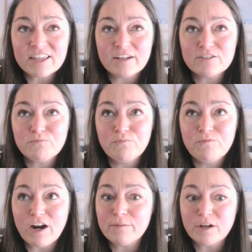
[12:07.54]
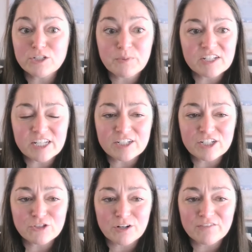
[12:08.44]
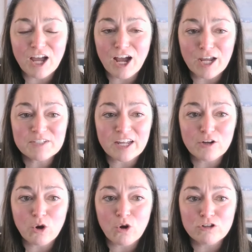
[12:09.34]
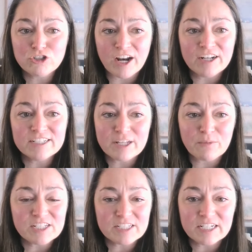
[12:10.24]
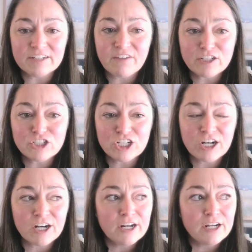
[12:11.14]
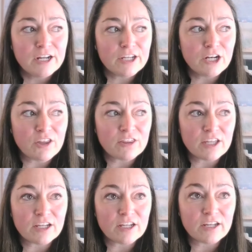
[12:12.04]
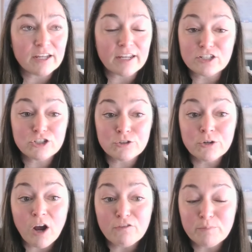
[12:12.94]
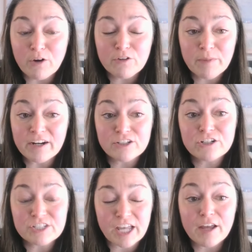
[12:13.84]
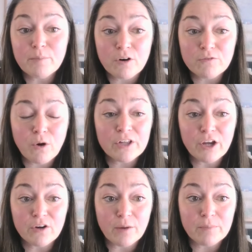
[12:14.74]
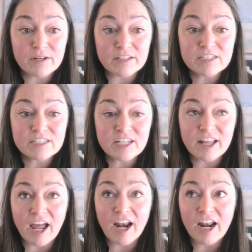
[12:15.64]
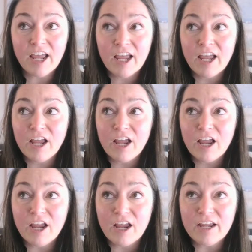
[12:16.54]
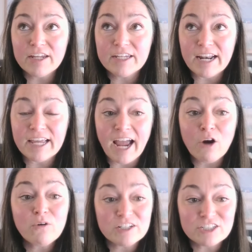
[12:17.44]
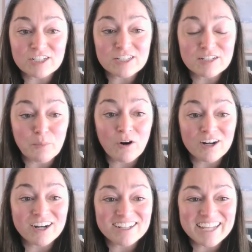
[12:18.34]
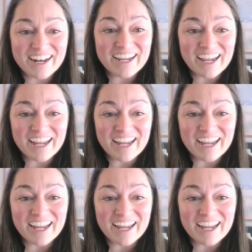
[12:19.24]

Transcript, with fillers: that very much plays into sort of the hype cycle trends that we see in venture you know i think it, it's true of both managers and portfolio companies in that getting out is just as important as getting